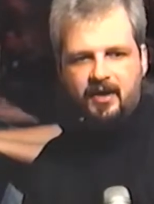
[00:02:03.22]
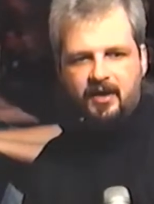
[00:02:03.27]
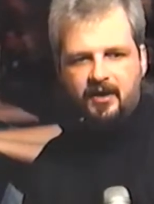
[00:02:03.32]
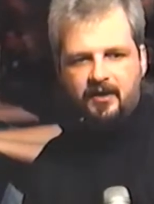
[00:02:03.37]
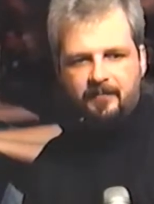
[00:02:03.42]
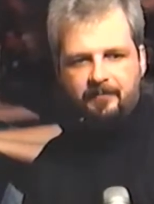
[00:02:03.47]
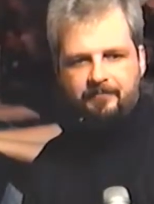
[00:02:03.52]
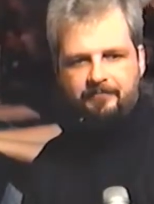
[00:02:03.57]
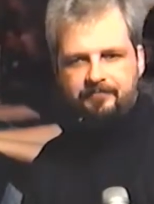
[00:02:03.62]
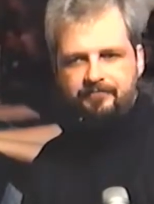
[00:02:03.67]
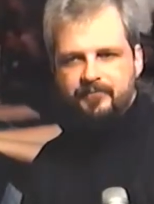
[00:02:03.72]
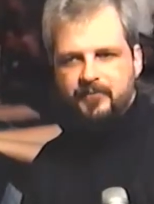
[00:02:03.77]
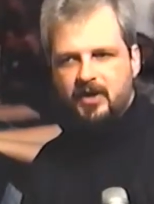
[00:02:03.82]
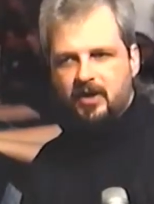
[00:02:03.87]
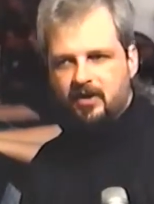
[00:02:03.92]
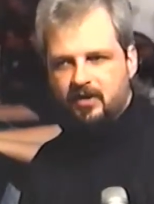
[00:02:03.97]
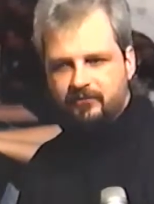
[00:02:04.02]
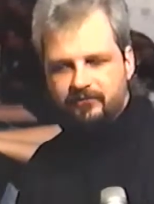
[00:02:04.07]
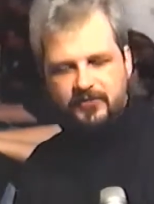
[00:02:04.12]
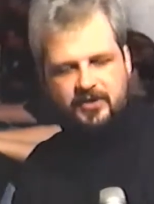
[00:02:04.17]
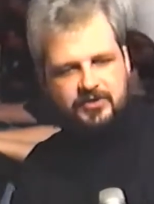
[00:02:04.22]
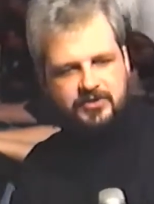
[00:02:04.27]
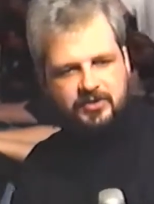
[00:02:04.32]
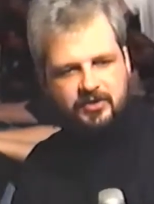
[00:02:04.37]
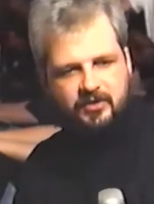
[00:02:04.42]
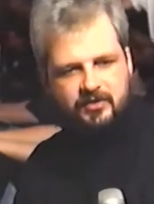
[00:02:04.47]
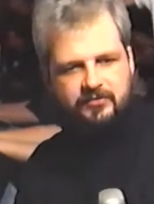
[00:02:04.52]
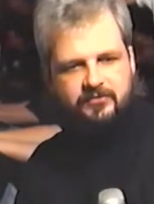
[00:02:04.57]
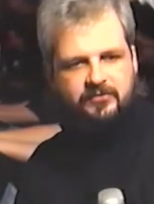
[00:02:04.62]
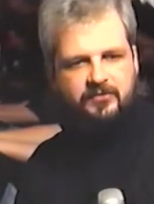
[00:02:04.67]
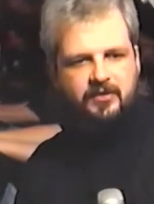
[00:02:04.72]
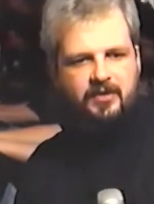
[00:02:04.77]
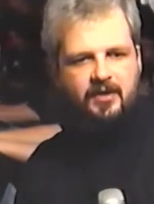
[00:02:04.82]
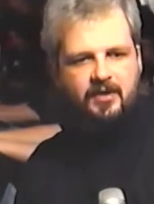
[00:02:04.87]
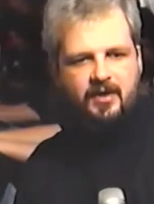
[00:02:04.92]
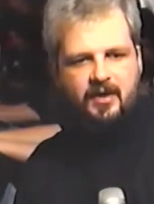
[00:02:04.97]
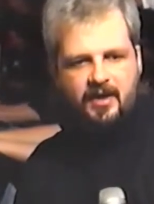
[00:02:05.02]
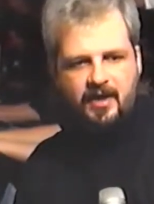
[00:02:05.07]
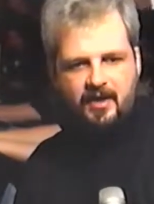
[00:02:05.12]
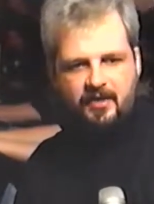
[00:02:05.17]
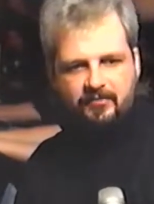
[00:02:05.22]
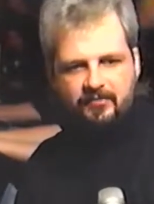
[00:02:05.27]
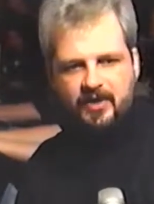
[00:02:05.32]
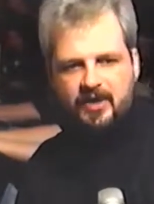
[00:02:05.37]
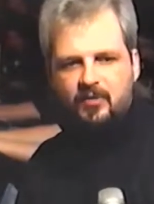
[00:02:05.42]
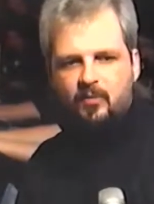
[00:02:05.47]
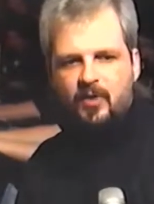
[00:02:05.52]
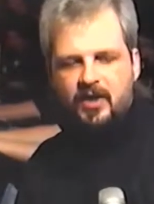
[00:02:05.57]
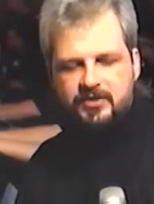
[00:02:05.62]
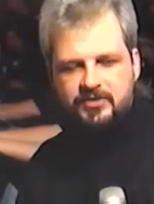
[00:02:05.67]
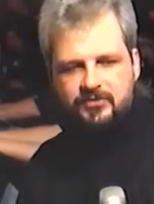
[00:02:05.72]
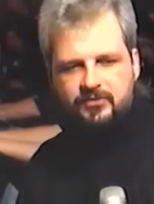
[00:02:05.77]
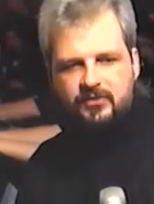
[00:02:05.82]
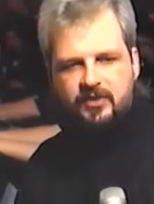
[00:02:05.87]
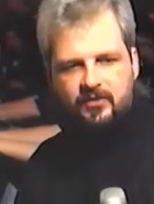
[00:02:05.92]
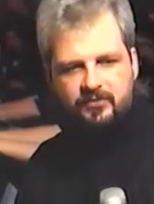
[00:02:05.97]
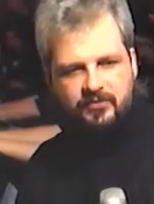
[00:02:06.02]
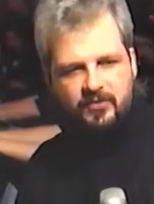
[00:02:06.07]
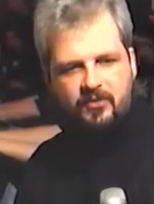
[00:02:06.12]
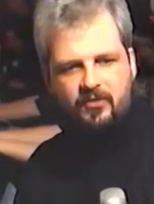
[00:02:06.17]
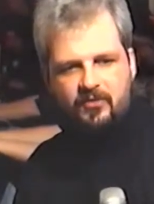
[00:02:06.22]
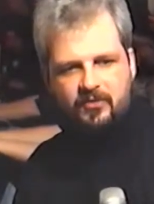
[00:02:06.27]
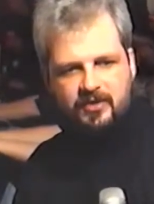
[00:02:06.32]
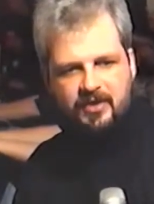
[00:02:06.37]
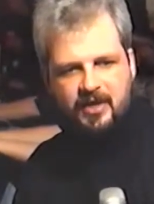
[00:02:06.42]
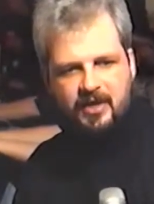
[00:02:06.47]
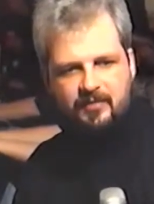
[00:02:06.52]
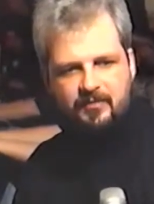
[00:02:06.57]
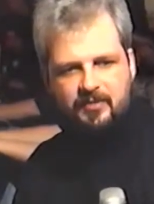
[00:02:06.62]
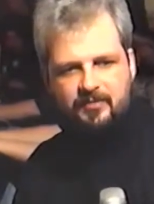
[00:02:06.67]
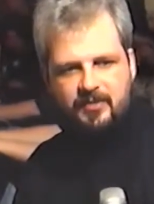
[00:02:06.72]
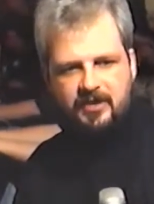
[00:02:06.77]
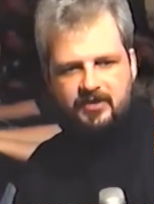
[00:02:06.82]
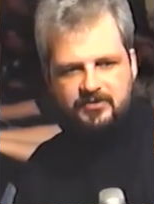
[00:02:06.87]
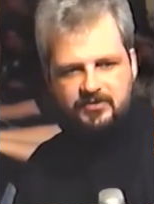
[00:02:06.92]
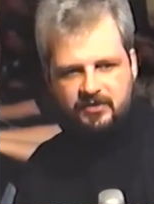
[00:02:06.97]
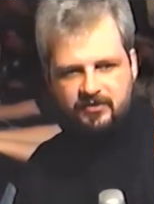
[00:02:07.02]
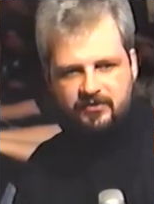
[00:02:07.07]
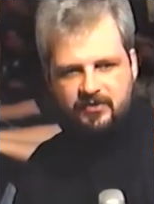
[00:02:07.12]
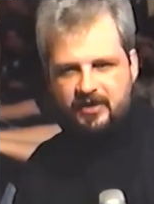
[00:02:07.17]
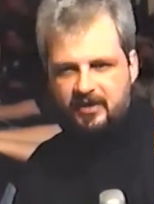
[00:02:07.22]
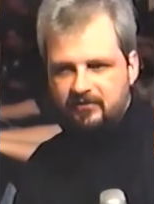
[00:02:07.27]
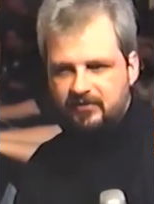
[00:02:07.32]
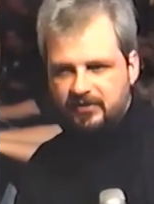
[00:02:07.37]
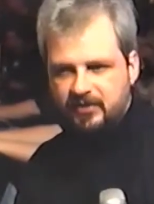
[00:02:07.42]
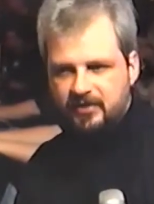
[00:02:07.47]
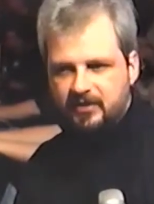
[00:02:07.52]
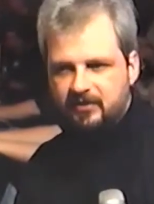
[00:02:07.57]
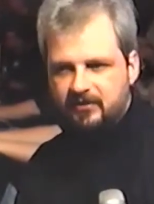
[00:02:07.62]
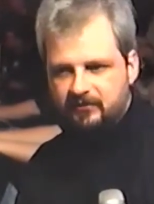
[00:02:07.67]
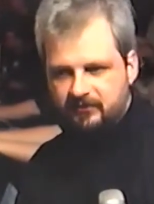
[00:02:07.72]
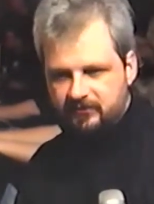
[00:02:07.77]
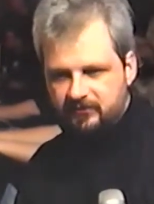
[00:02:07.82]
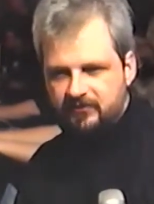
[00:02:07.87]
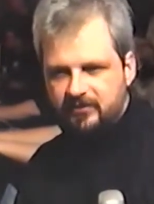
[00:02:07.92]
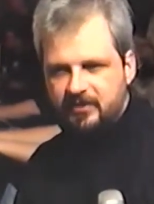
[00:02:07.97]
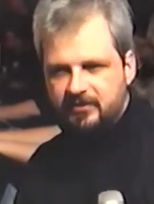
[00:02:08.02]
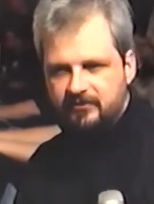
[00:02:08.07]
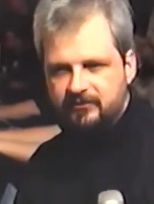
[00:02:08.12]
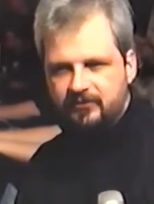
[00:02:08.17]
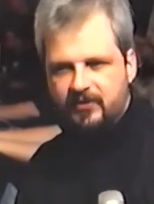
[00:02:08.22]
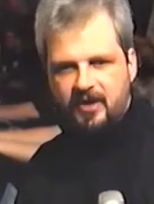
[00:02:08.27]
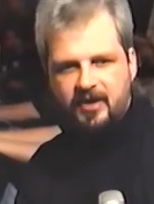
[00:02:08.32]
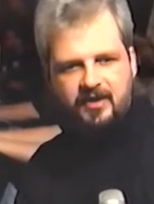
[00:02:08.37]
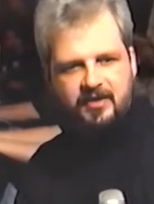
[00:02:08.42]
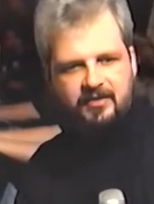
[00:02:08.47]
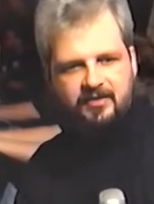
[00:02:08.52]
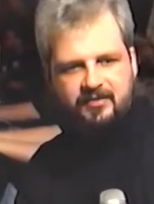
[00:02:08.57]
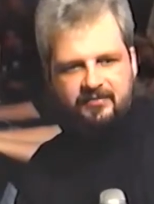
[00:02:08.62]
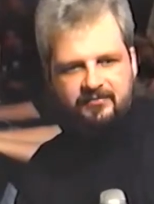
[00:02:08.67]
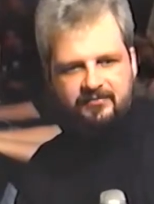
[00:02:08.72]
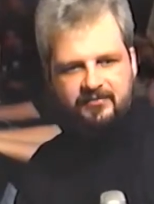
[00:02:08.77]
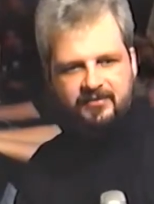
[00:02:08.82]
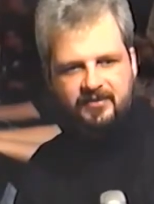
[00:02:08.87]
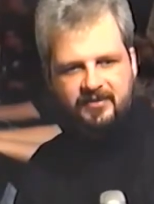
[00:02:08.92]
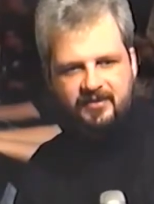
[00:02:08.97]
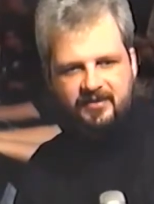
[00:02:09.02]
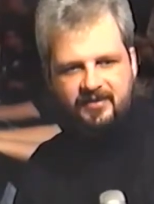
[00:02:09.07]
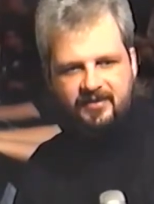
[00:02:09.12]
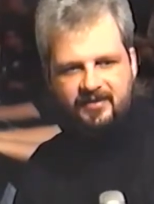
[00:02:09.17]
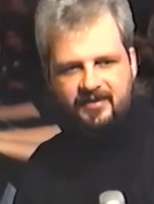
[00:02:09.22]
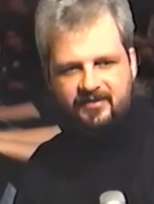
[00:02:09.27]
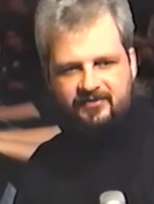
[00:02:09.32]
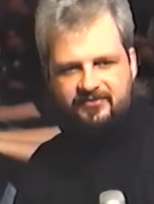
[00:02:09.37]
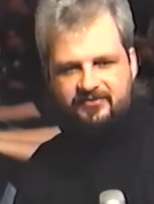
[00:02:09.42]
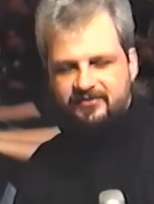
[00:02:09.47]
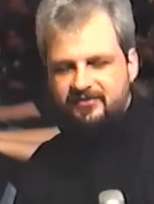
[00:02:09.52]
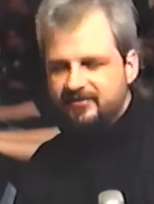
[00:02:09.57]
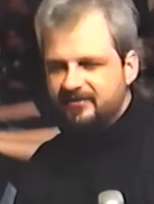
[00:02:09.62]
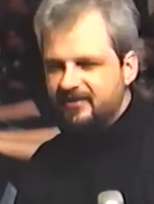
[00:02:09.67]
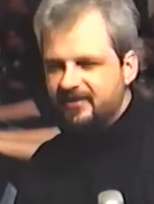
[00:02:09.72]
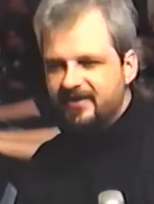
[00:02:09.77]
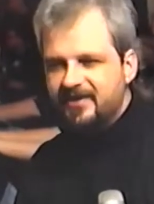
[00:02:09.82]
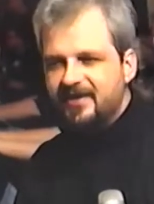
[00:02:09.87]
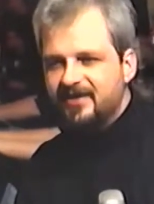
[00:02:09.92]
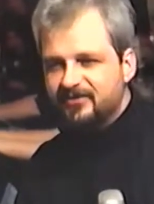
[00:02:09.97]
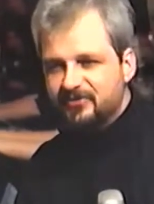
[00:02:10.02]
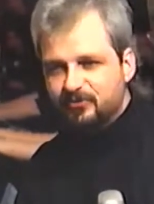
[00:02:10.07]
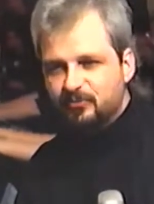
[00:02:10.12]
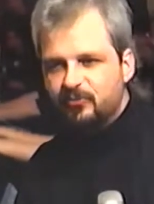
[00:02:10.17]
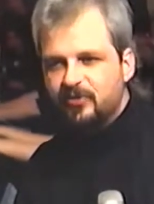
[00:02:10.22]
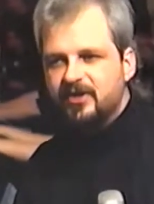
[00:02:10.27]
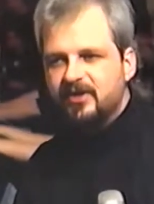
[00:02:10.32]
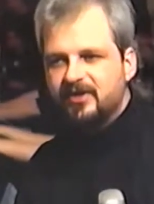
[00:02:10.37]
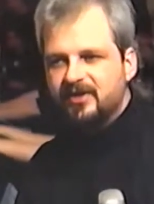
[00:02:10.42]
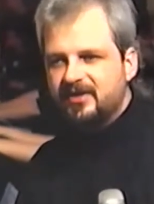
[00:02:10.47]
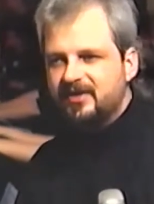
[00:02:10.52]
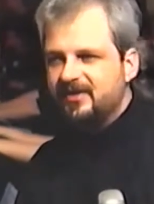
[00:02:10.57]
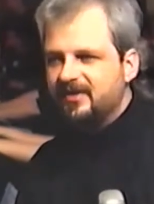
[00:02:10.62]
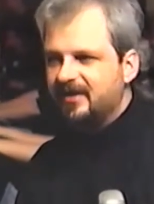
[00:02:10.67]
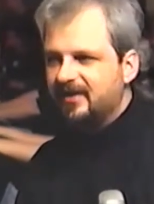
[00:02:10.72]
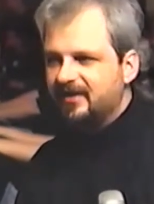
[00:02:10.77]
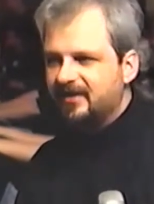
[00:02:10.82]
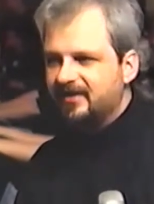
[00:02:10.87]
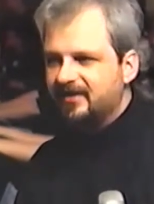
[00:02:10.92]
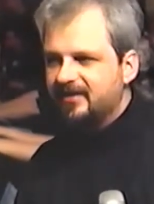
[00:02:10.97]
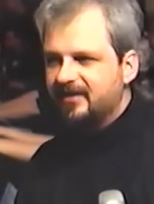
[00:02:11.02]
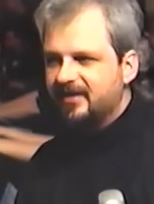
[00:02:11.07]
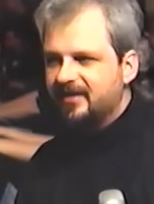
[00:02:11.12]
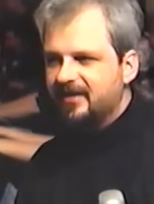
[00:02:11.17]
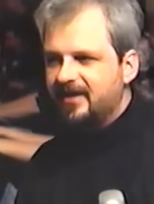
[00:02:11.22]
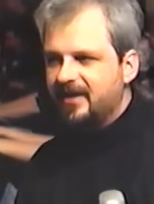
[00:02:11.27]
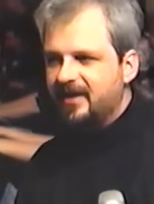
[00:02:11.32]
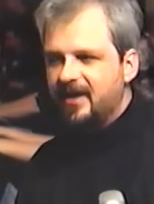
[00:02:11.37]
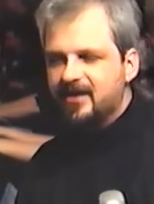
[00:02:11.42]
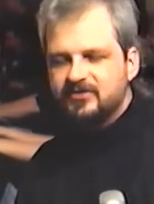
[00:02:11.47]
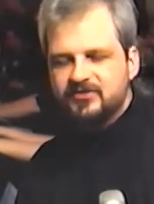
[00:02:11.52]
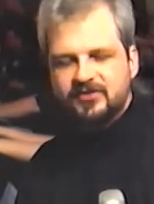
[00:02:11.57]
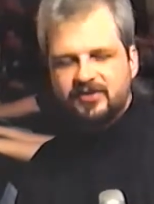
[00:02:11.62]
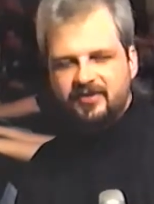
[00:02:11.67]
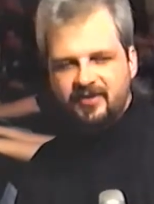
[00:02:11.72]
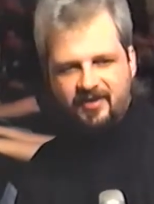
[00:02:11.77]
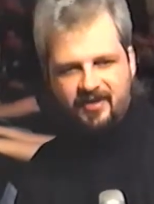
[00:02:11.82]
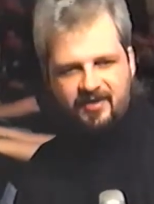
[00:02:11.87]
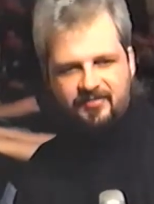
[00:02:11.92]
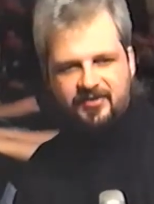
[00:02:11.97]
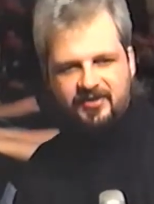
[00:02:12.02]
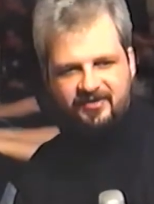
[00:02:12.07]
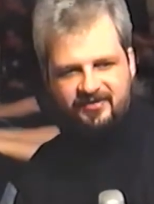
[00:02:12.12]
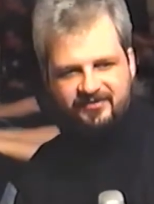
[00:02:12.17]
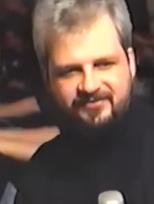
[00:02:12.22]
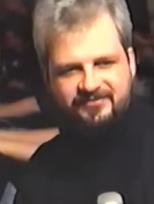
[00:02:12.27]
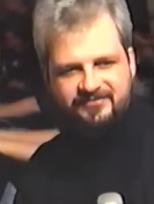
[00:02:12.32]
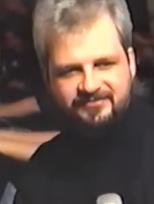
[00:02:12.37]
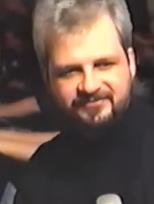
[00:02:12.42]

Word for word: um, are officials, and they watch throughout the whole game and make sure that everything is, is fine, and it's, it's really uh, an excellent hobby.